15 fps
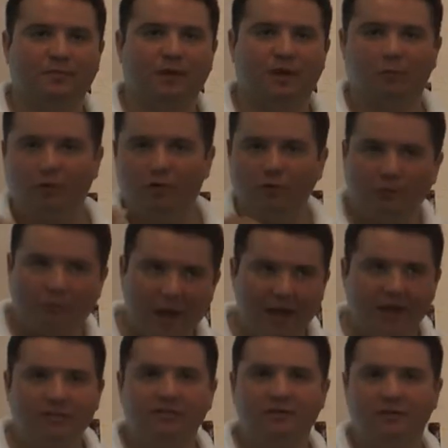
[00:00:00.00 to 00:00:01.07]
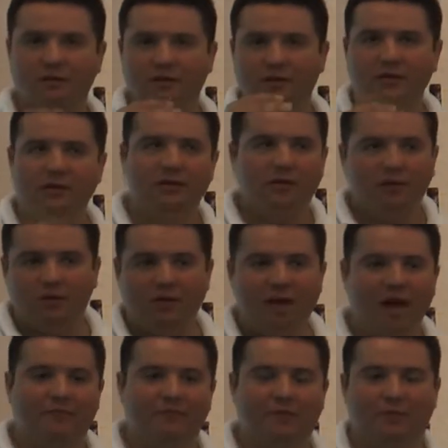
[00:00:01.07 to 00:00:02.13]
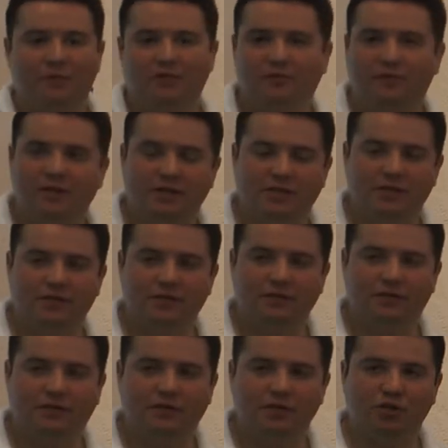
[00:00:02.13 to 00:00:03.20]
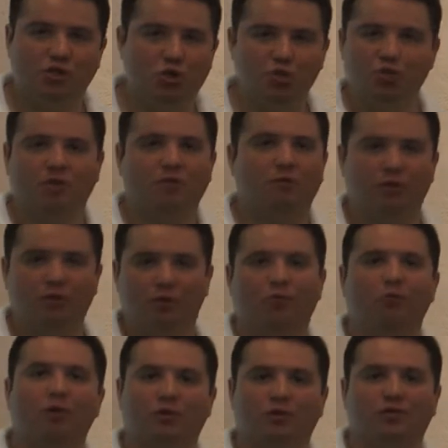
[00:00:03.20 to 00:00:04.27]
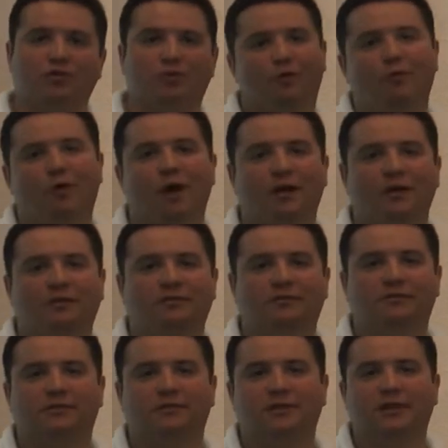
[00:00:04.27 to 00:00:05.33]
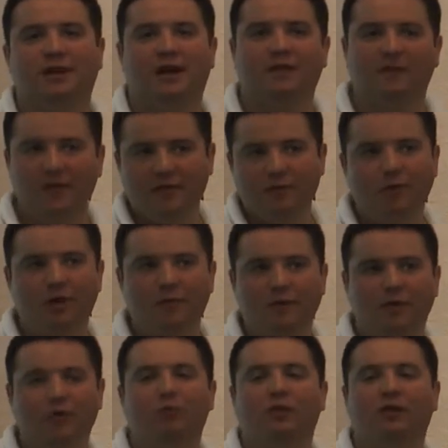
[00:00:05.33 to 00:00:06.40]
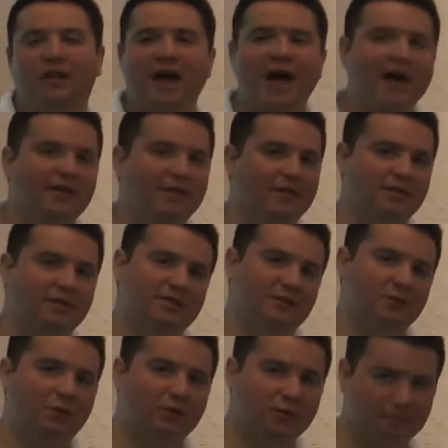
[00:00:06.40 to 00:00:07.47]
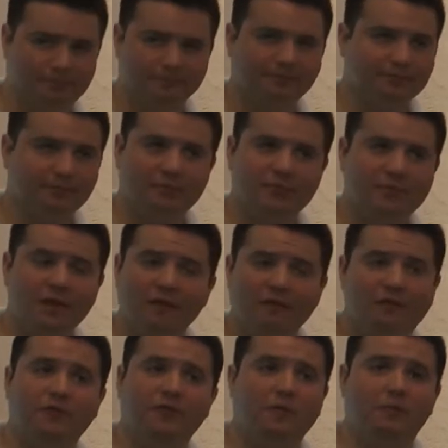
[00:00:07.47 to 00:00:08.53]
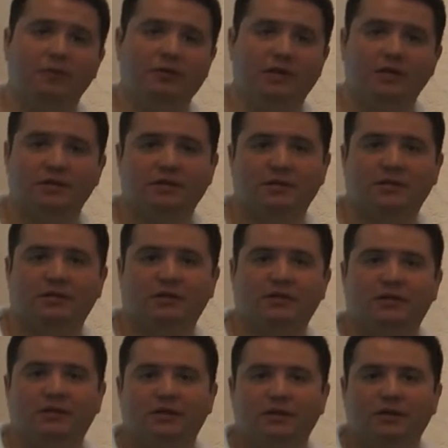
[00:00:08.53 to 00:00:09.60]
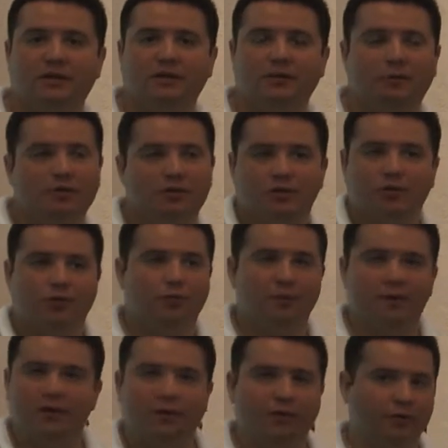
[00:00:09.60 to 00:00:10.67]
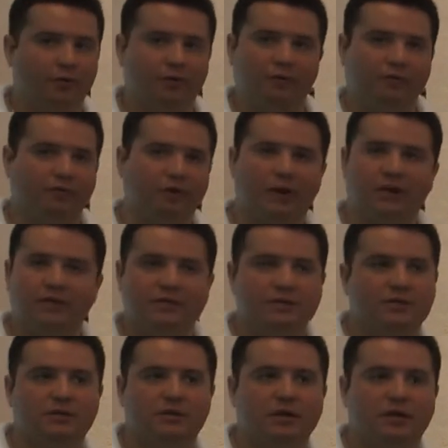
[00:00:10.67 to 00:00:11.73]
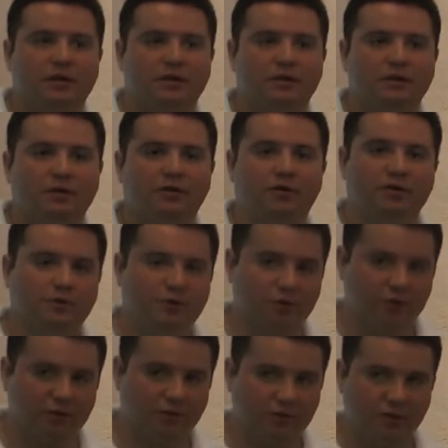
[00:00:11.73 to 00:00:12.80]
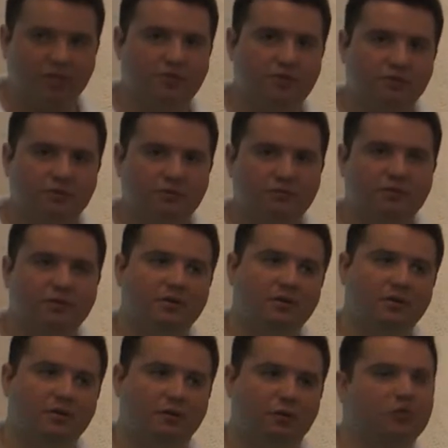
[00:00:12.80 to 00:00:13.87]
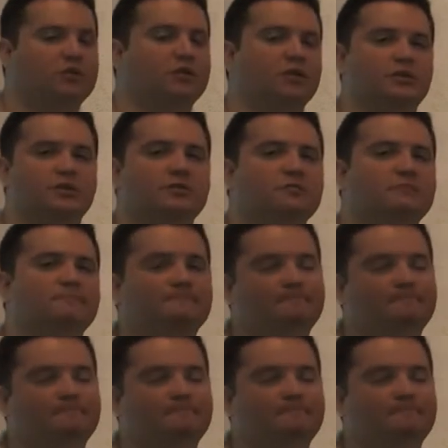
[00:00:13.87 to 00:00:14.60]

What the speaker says: And when you blend, you have the possibility of choosing what you want on your wine. And then the winemaker will add this other 15%, which could be other red varieties in order to increase the fruitiness.